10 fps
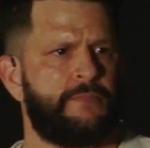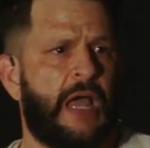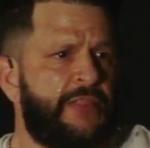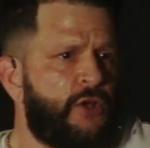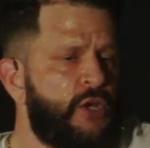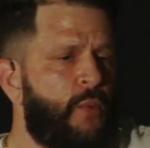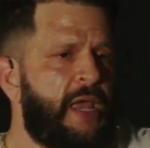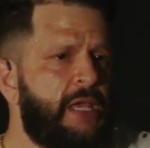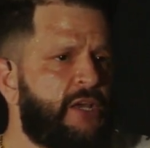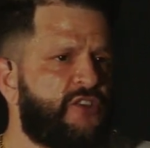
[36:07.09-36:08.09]
And the only way
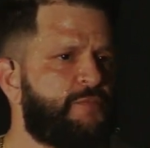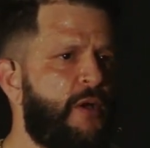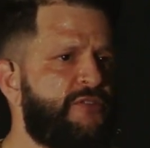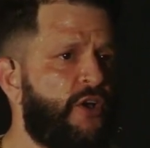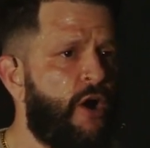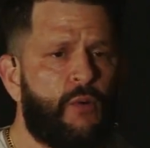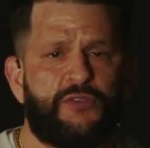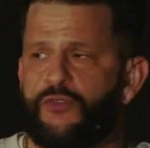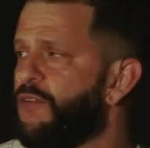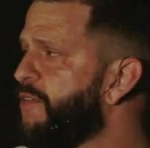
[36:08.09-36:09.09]
he could expose the heart
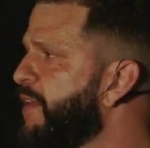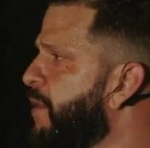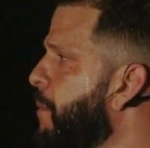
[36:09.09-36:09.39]
was to offend